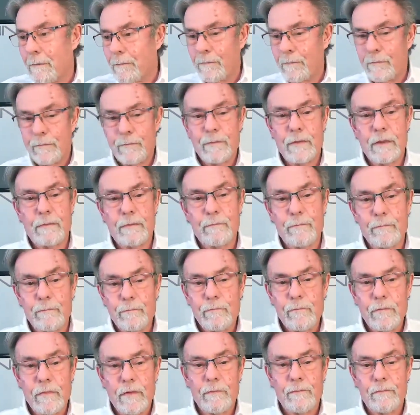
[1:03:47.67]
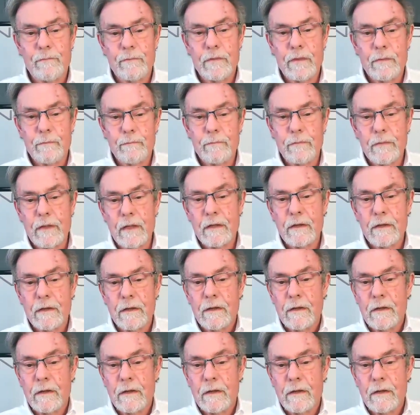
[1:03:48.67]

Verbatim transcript: Okay, well, great, good session.